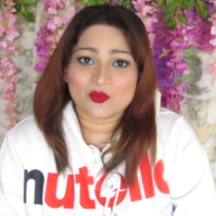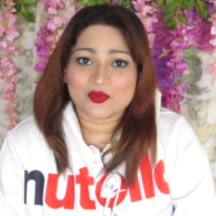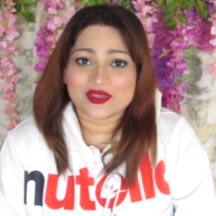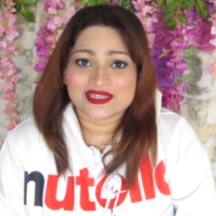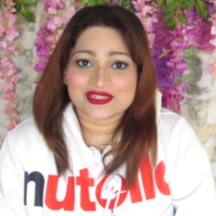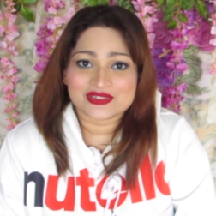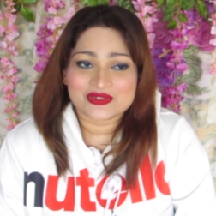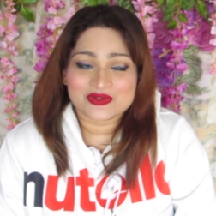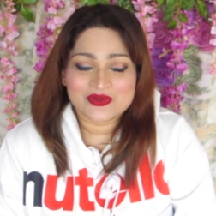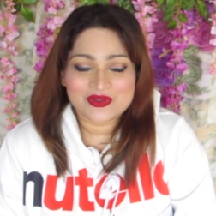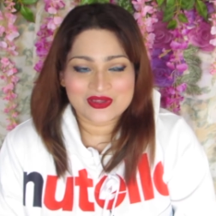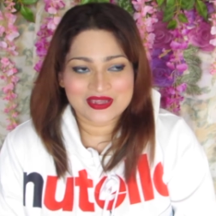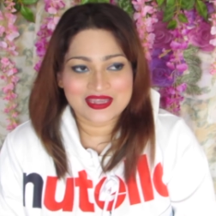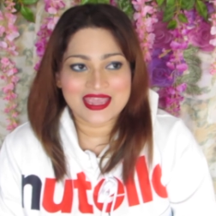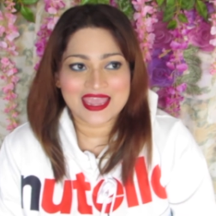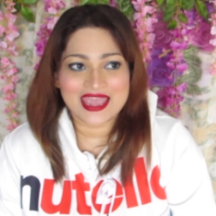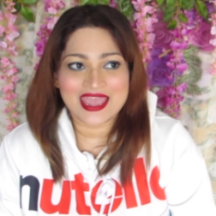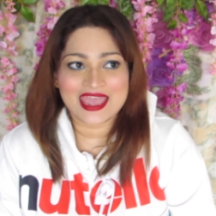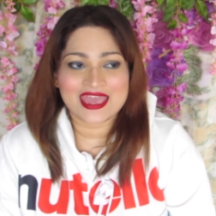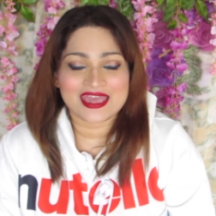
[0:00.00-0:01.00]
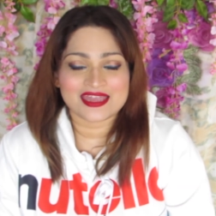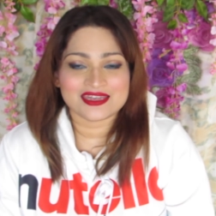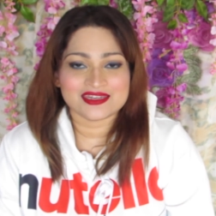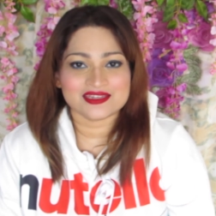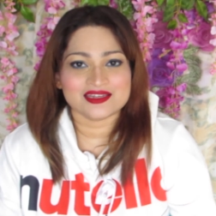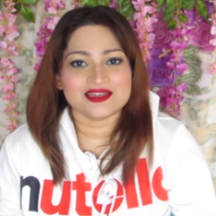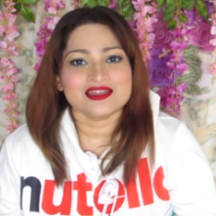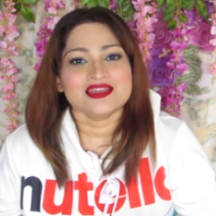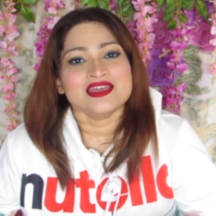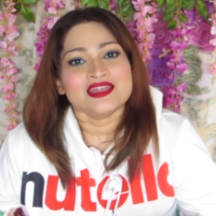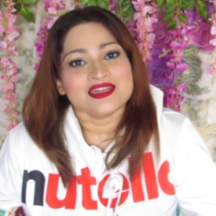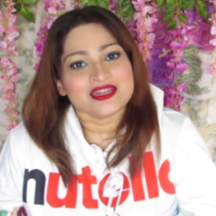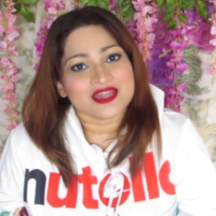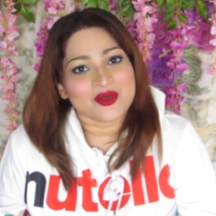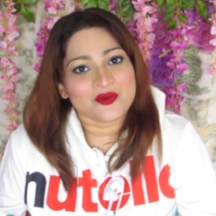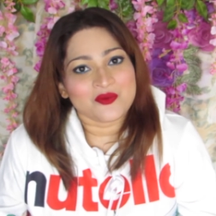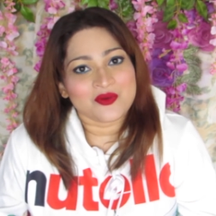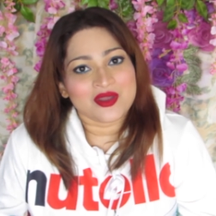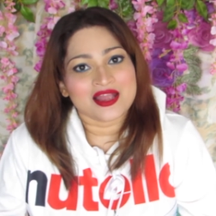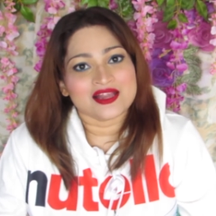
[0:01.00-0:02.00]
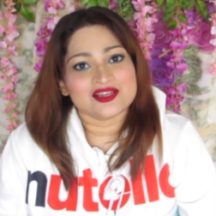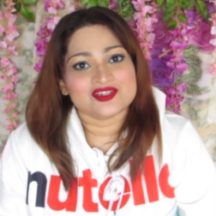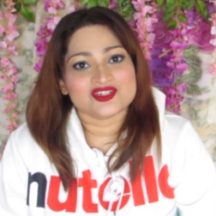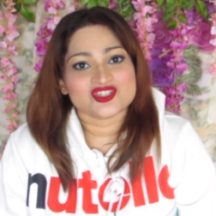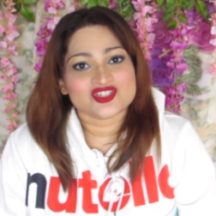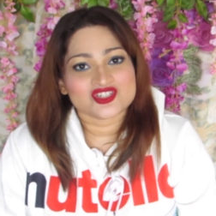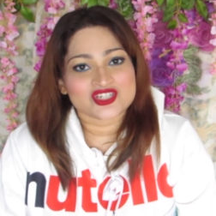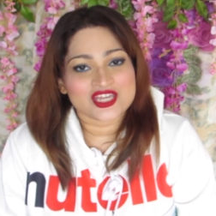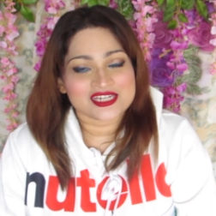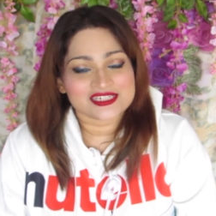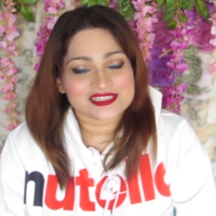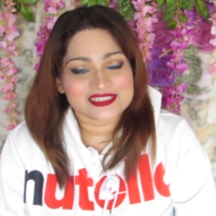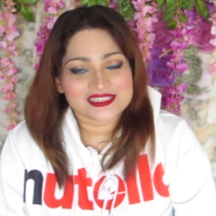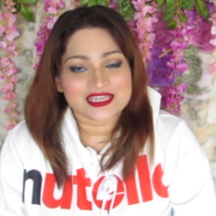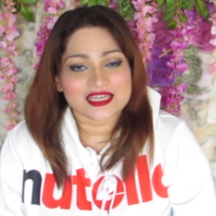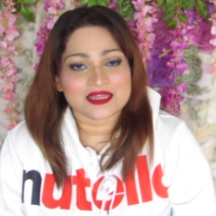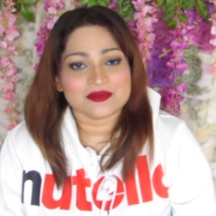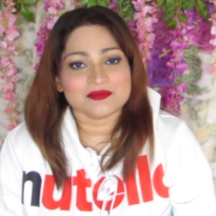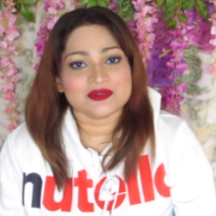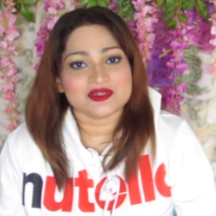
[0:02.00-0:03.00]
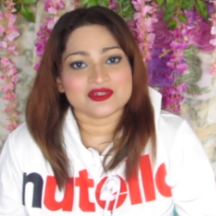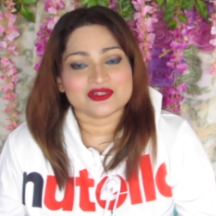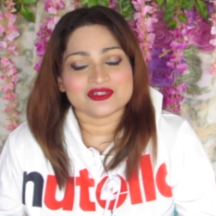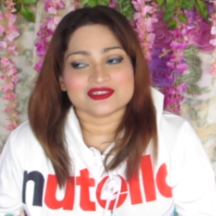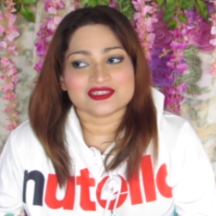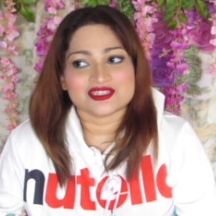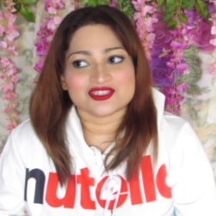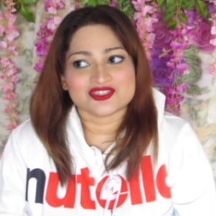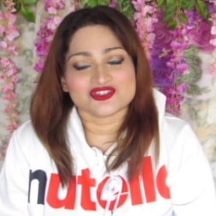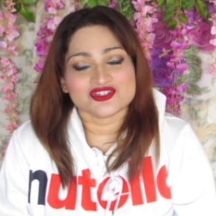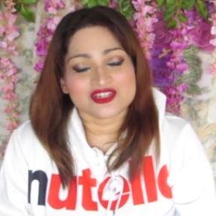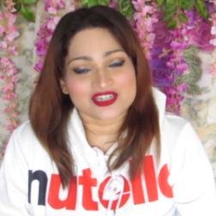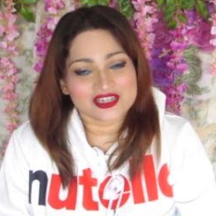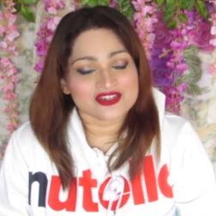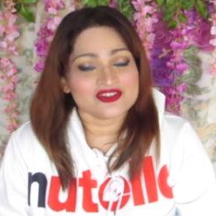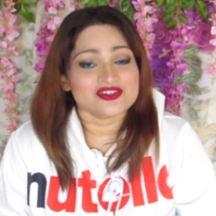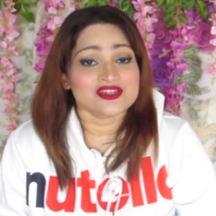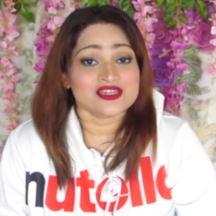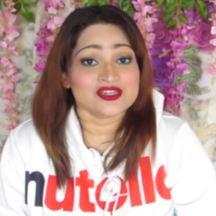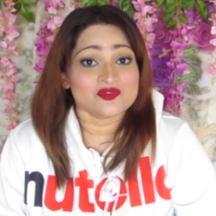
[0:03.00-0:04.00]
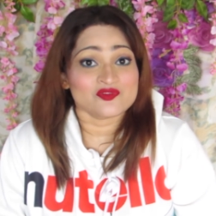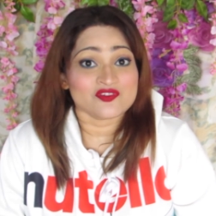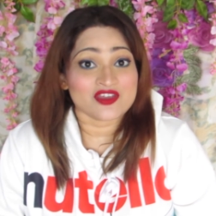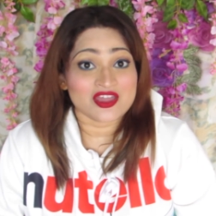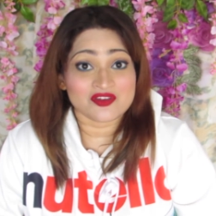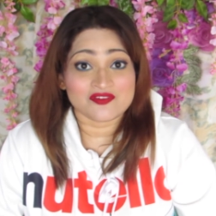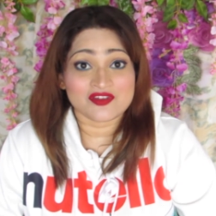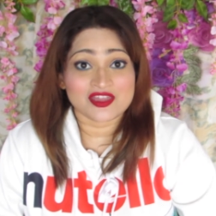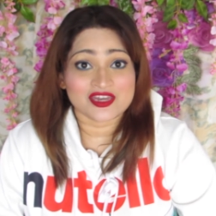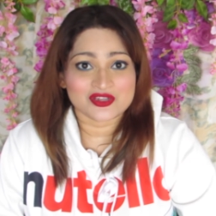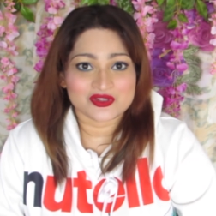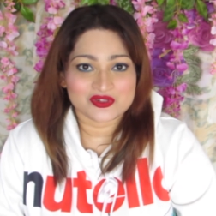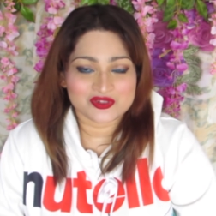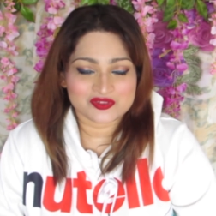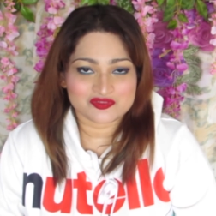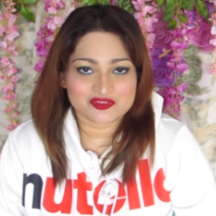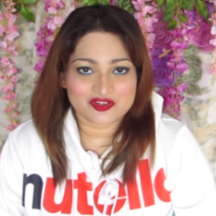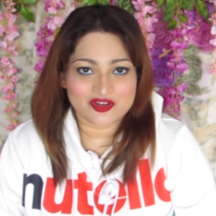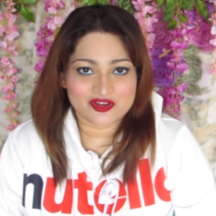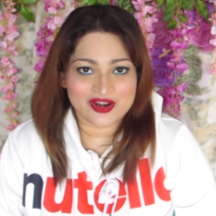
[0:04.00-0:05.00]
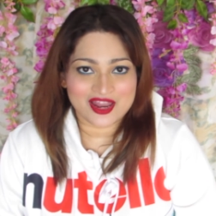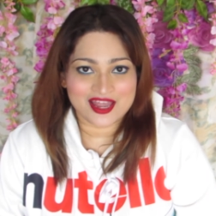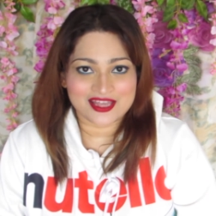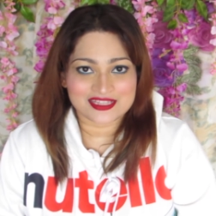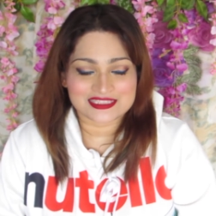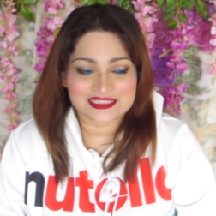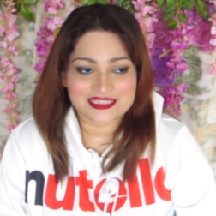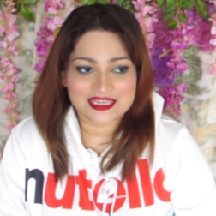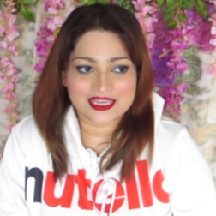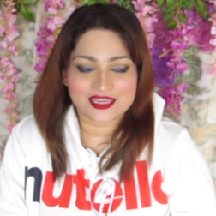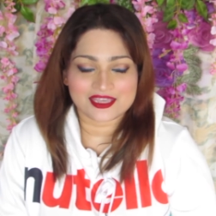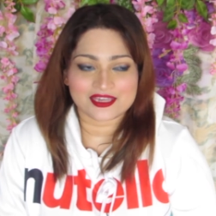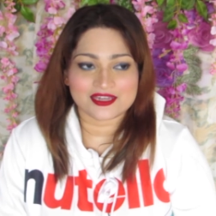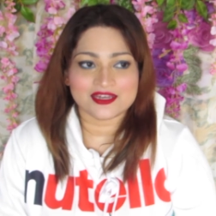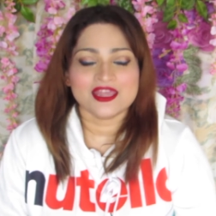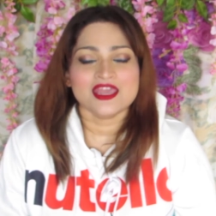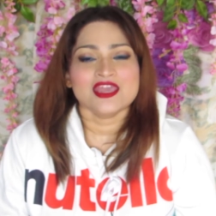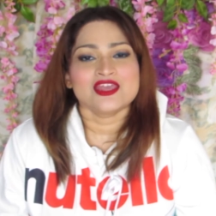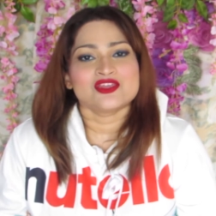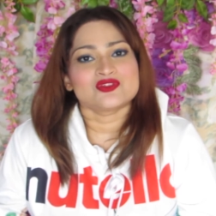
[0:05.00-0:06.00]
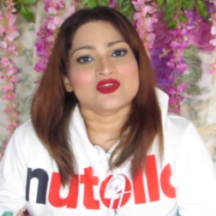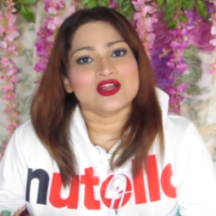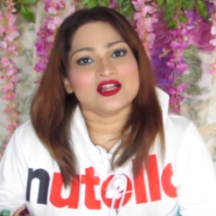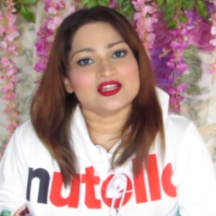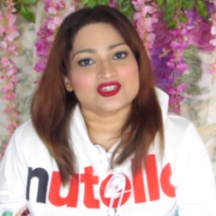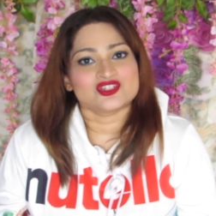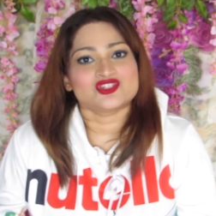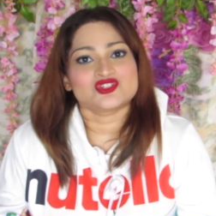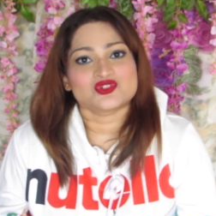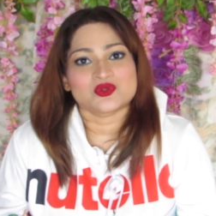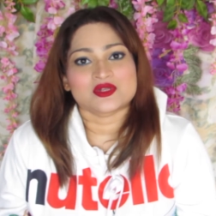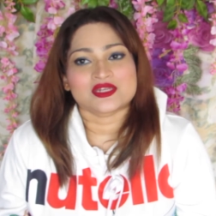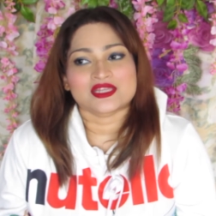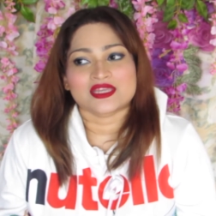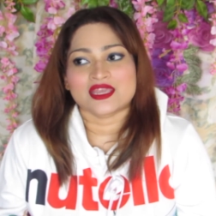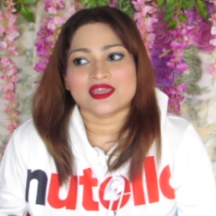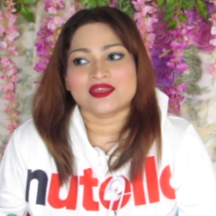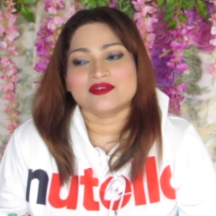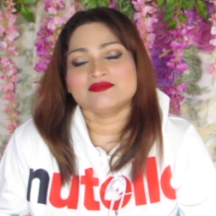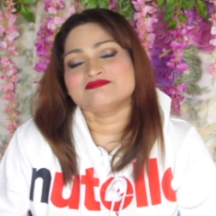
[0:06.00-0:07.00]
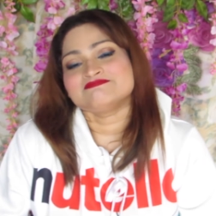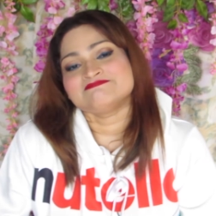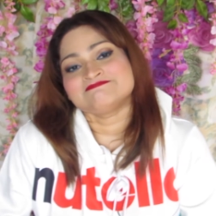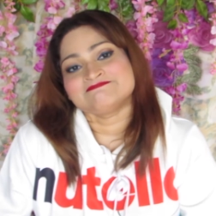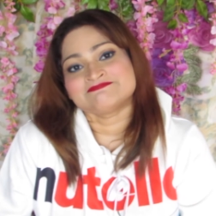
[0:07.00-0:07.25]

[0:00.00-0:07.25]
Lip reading: video, and now I'll just share it again because it's really very good for our skin. So I'll just show it again.